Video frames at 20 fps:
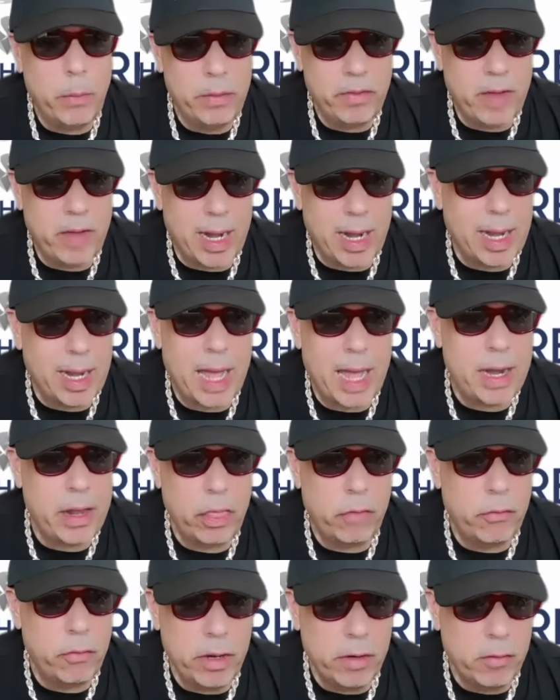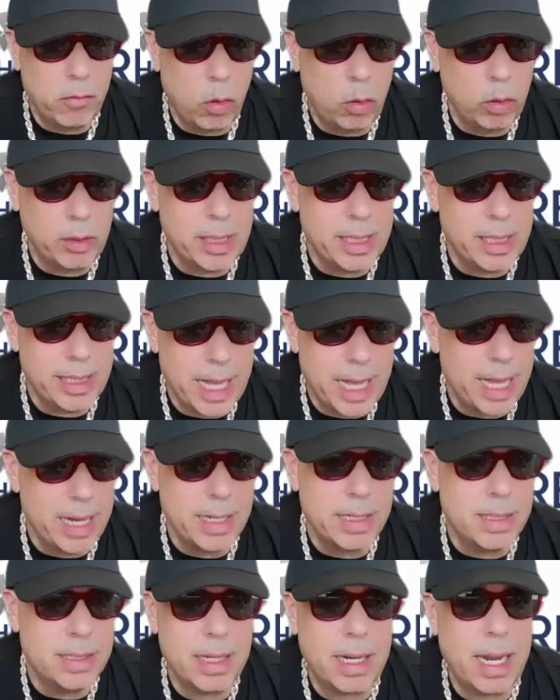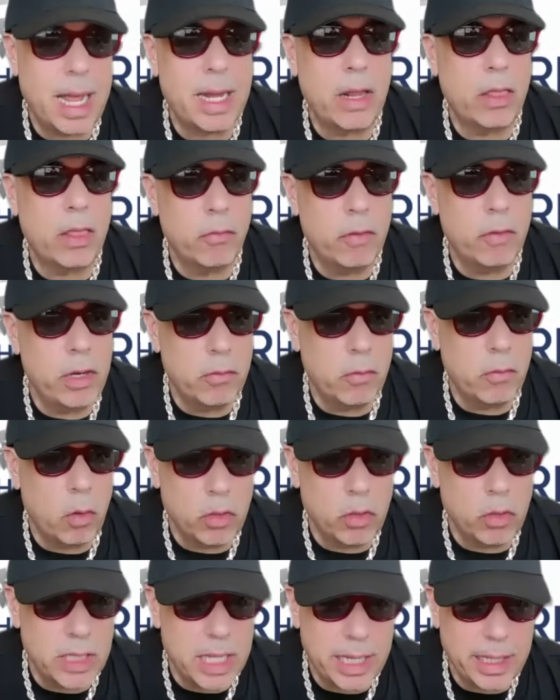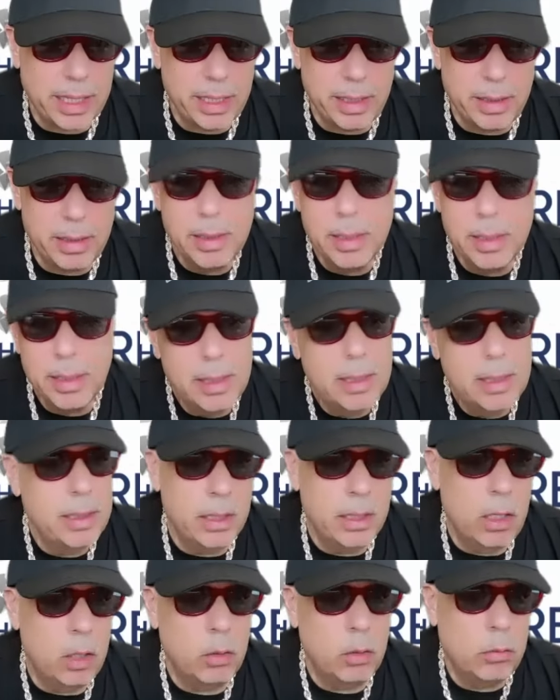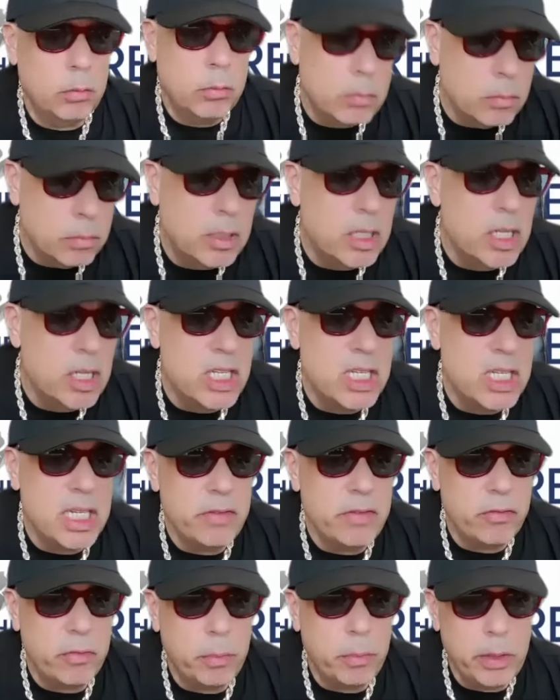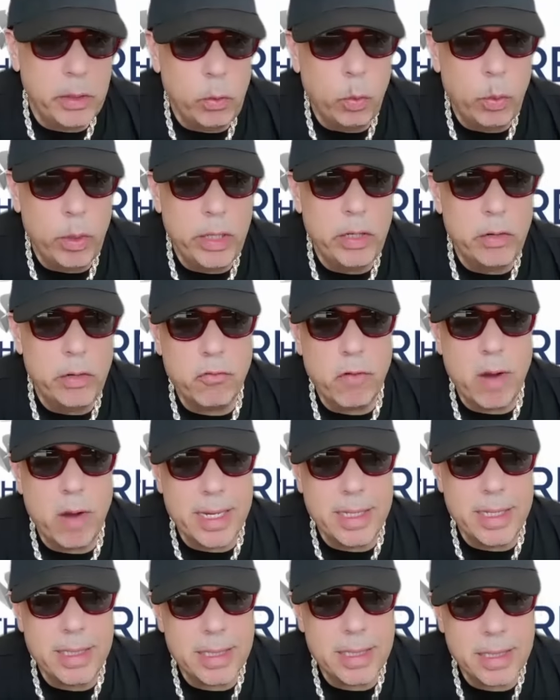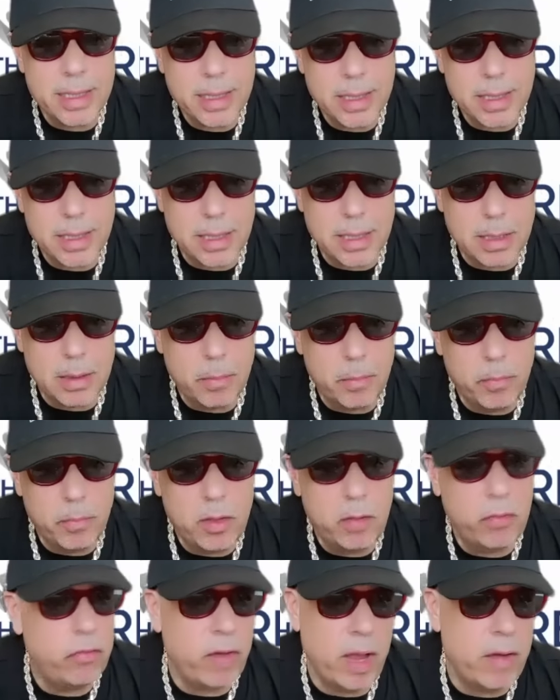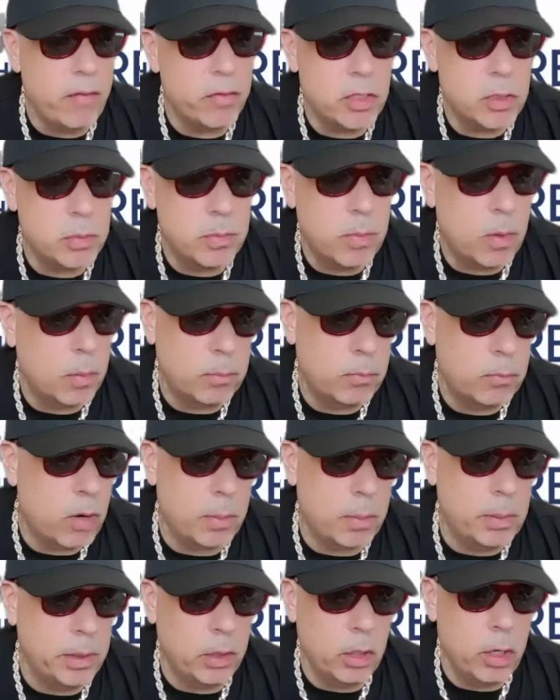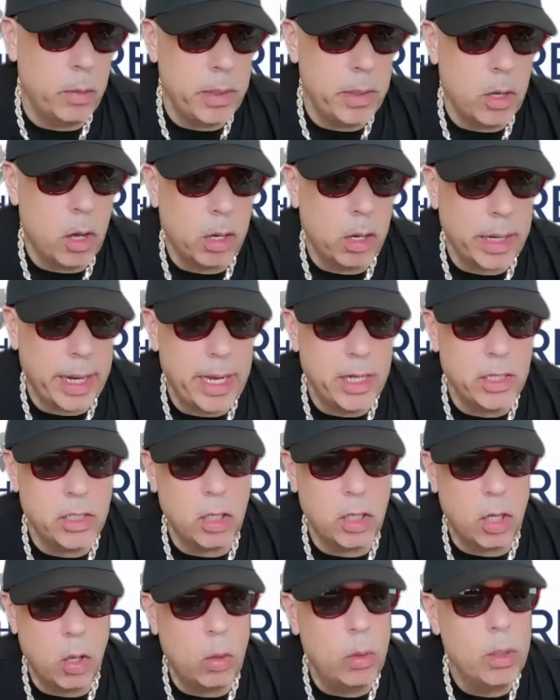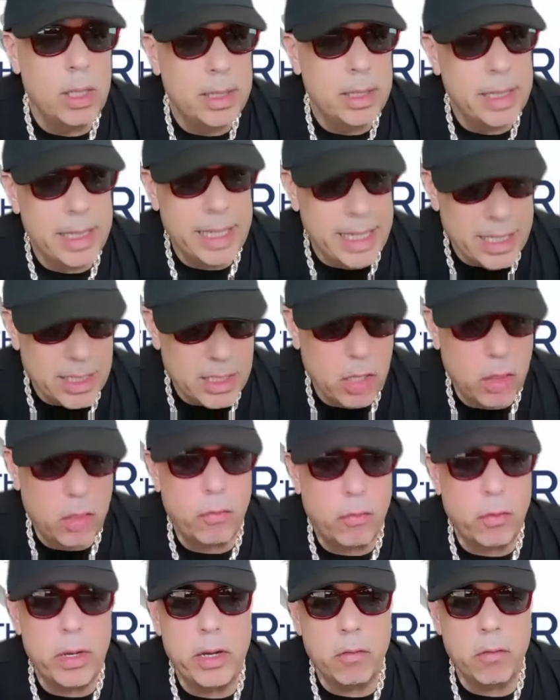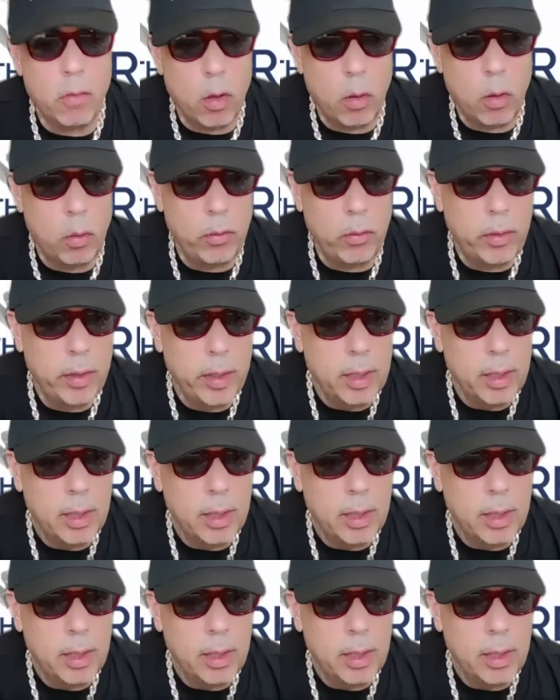We've got a lot of three-year-old contenders, a lot of three-year-olds that can, you know, conceivably win the race. The favorite's probably going to be Arcangelo. He's a three-year-old.